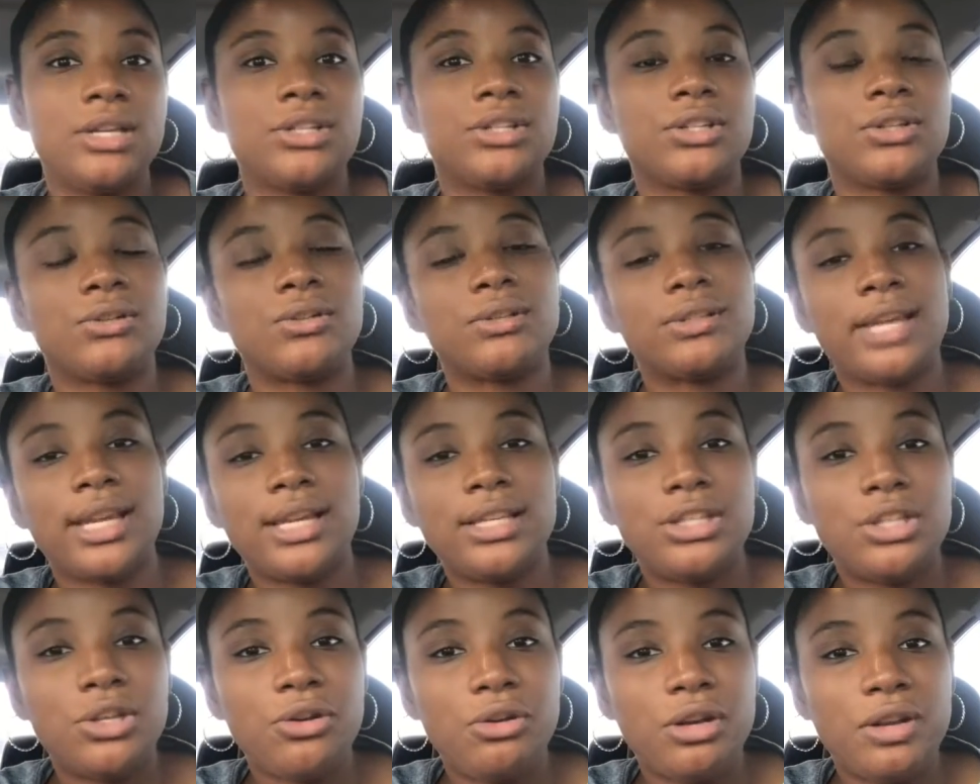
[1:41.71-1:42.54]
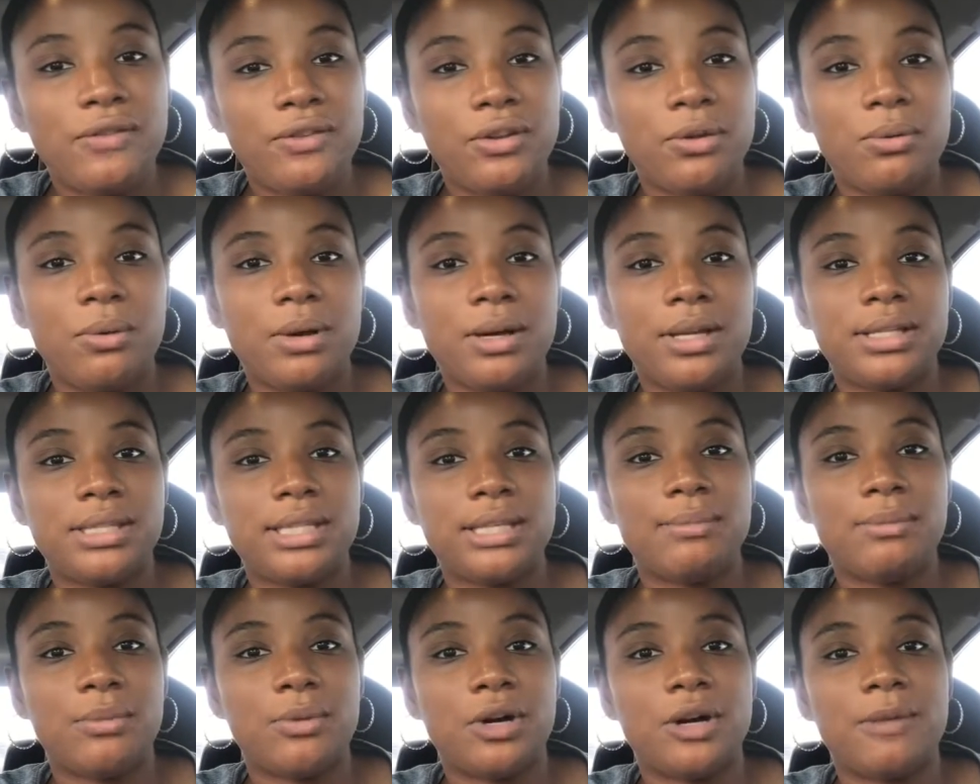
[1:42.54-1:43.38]
So stay tuned if you want to
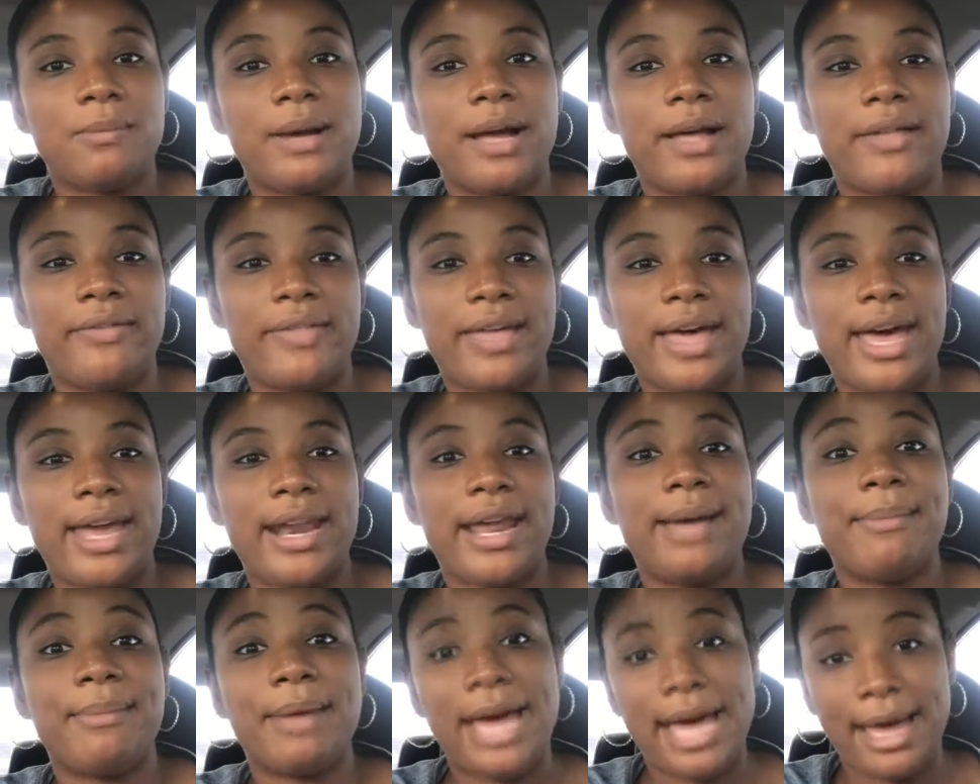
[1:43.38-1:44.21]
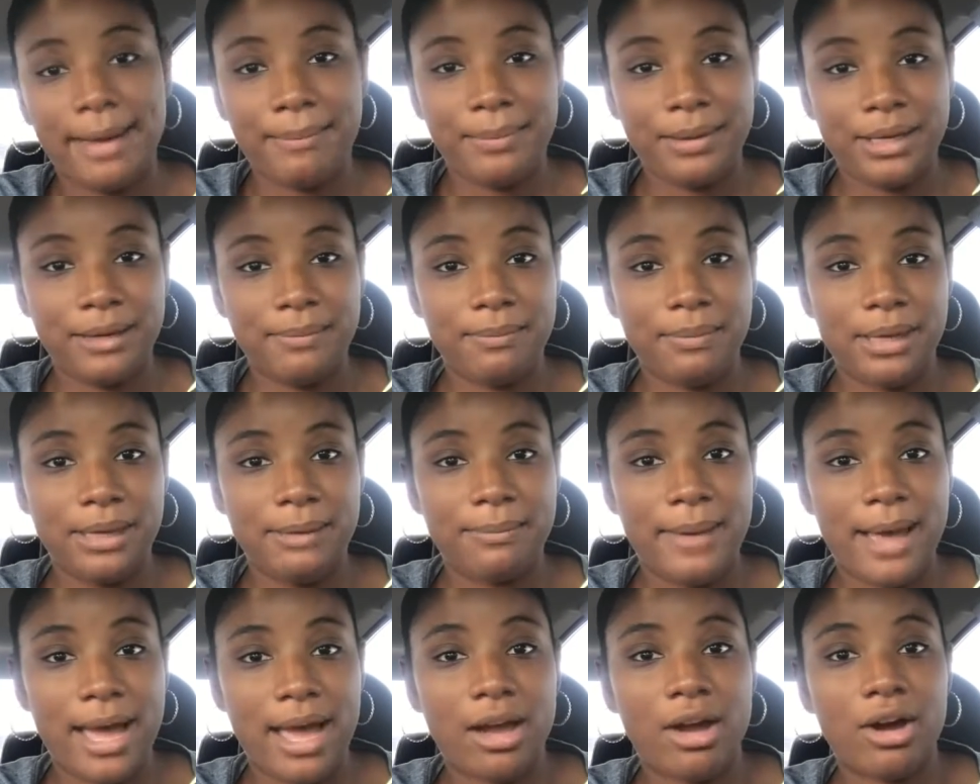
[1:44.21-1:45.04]
see more about that. I'm happy to
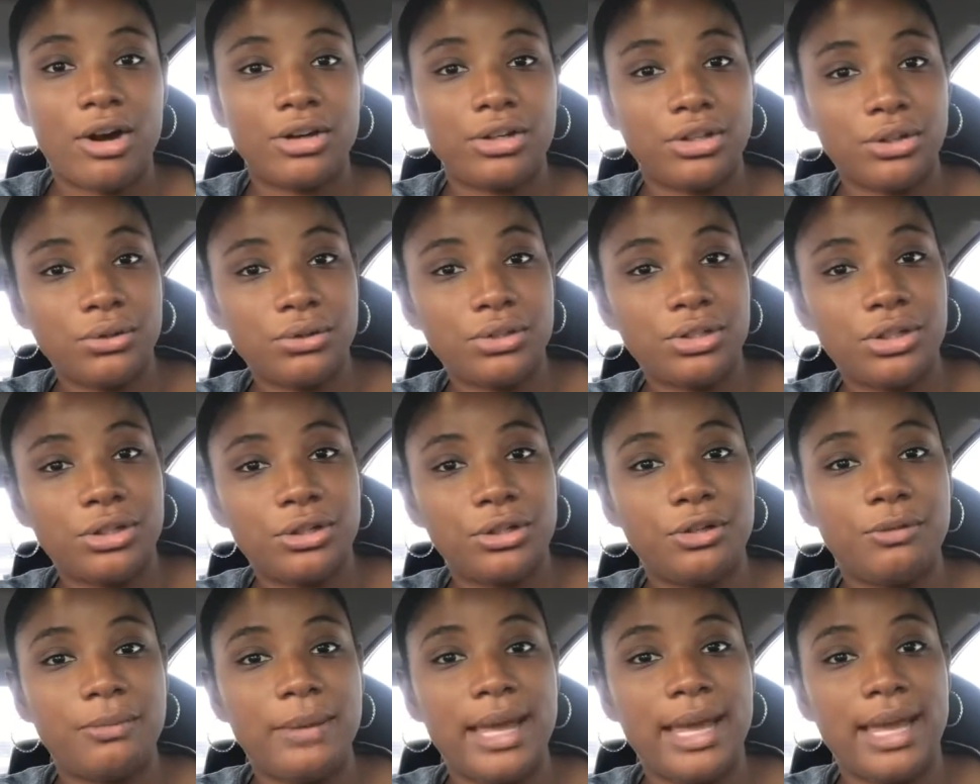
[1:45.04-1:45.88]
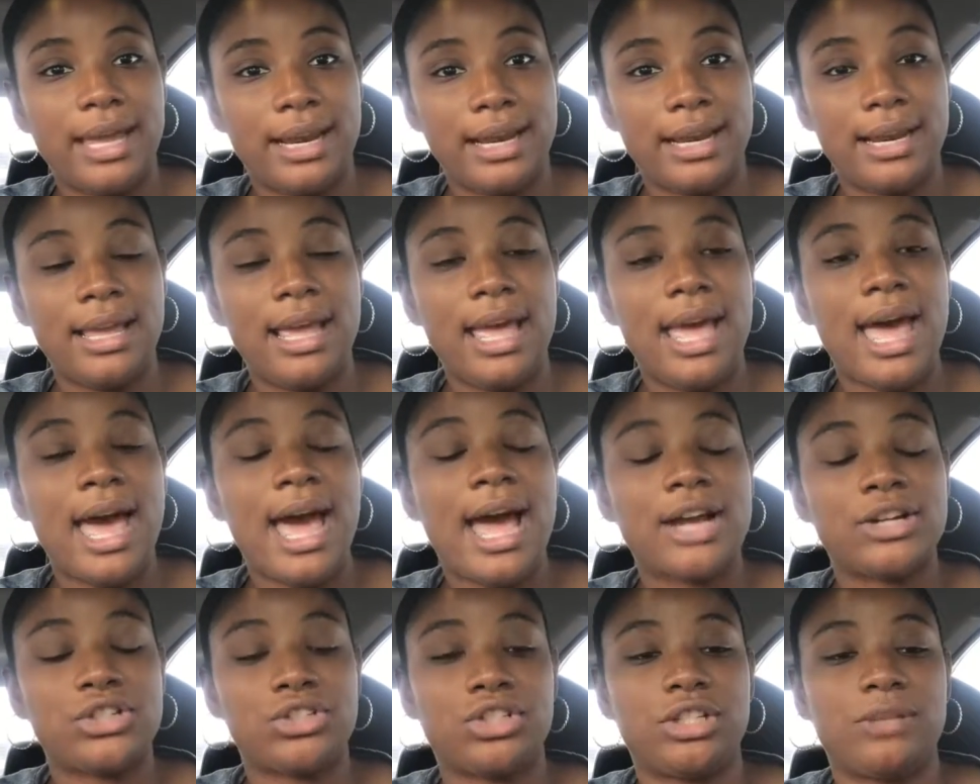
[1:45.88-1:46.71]
be back on YouTube and
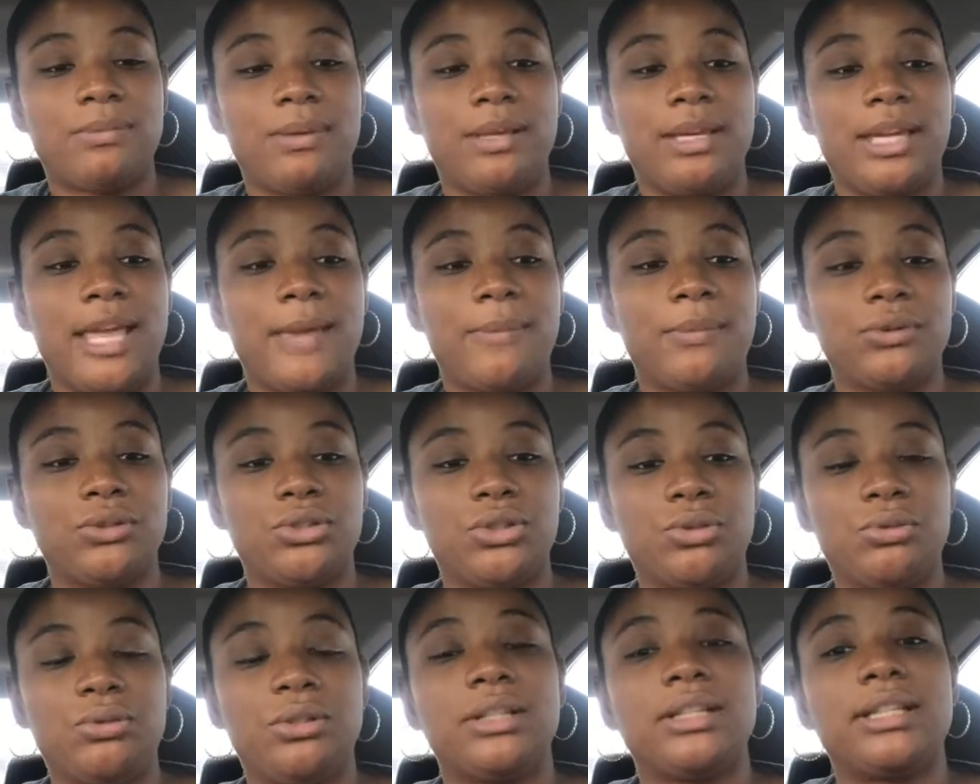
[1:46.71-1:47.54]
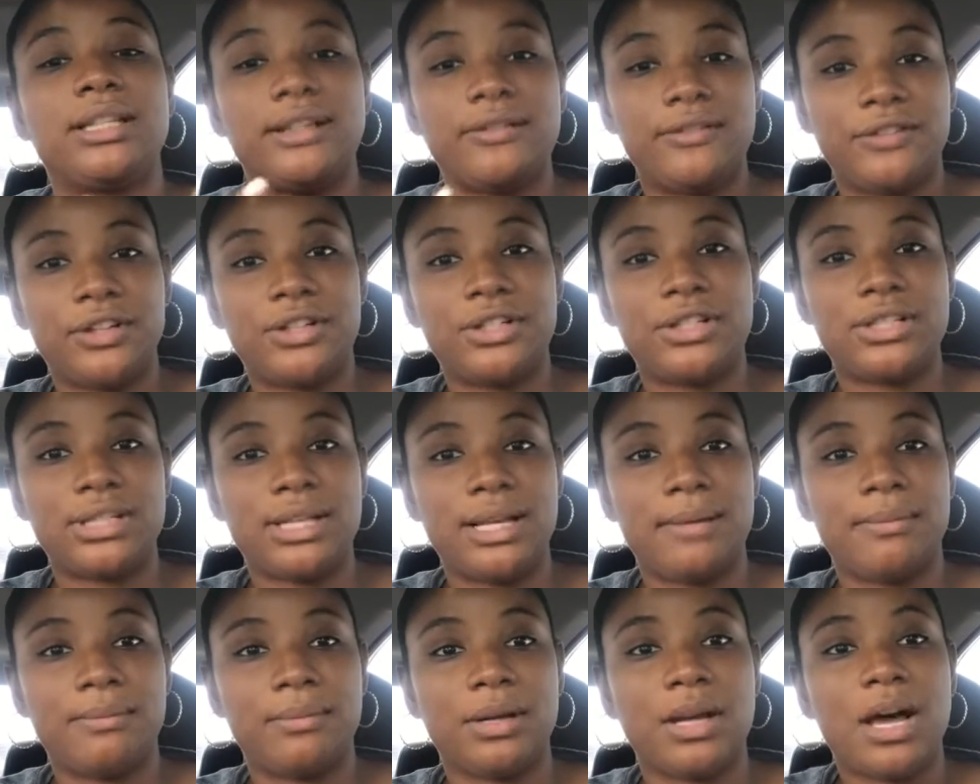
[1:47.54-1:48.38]
actually being able to deliver
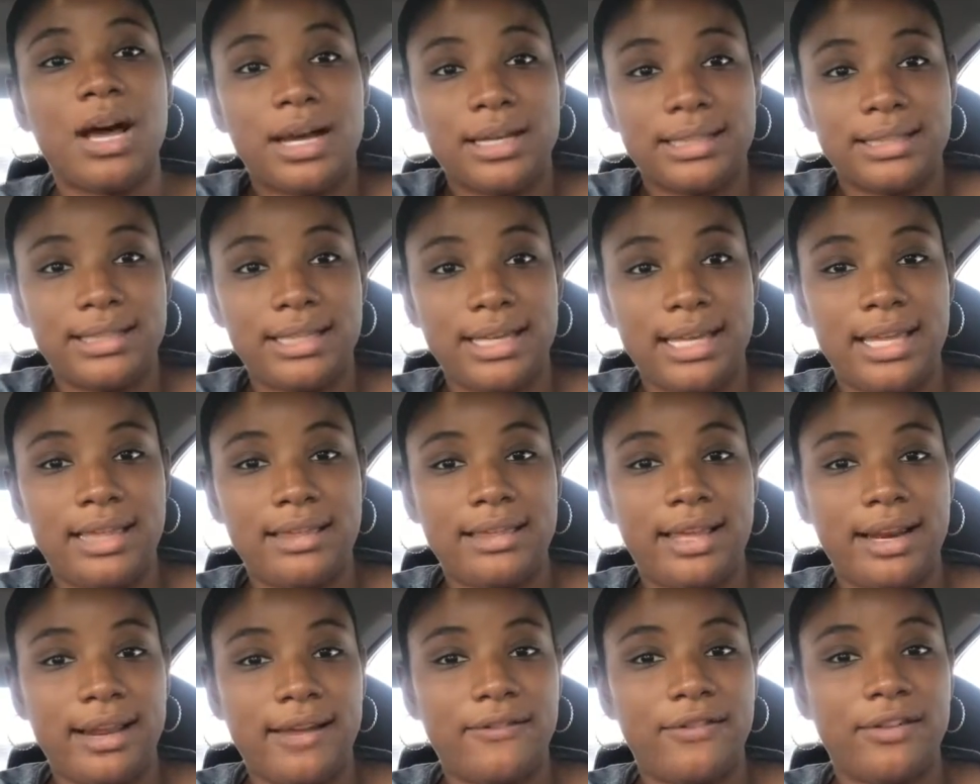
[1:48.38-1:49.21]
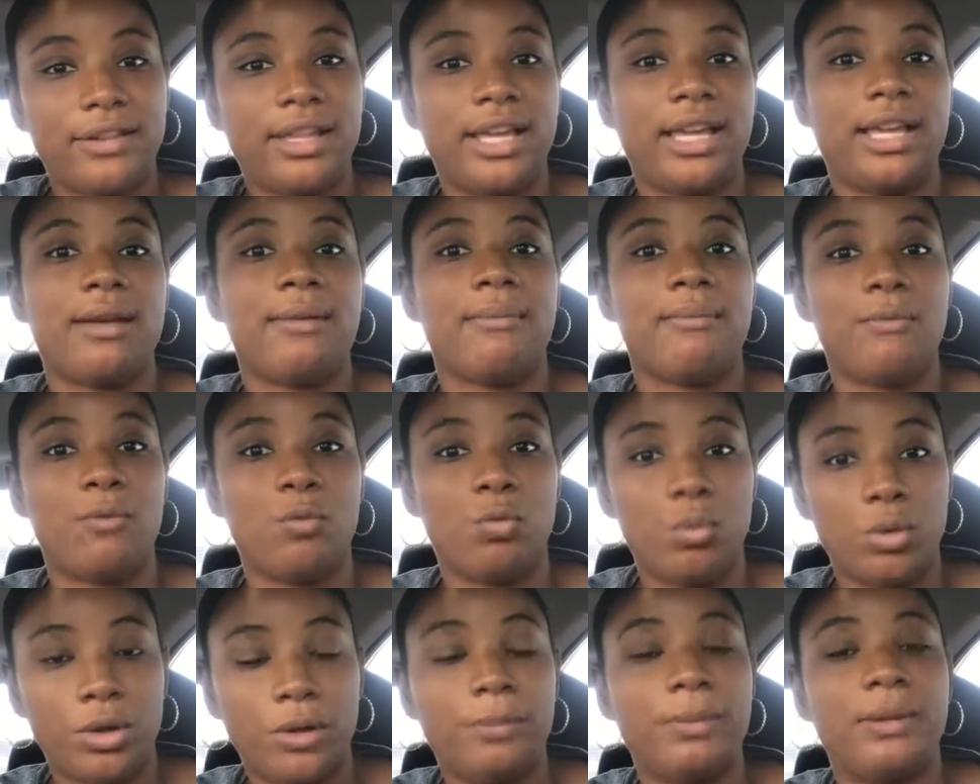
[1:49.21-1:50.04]
some content that I feel like
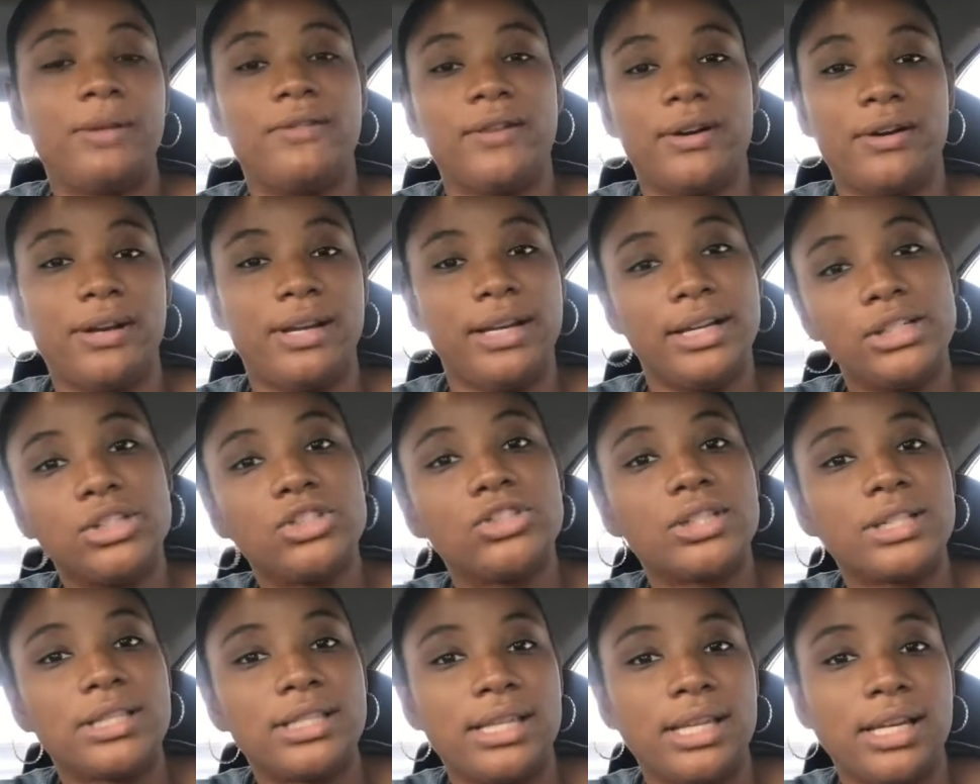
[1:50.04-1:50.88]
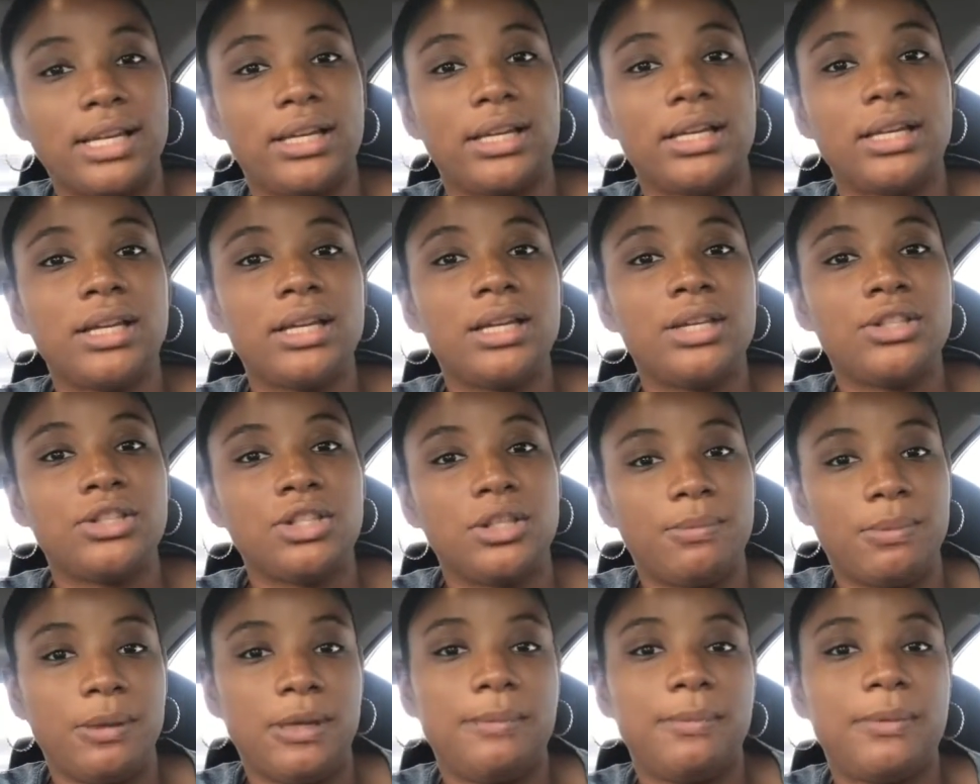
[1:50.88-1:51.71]
will be very interesting
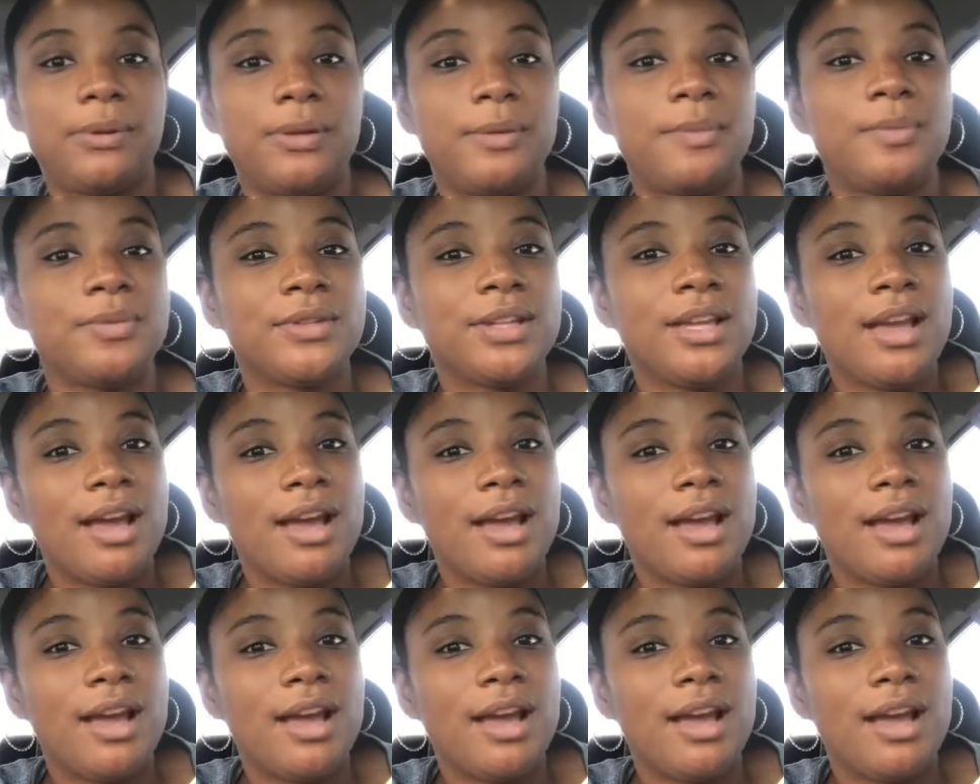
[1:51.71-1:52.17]
to people.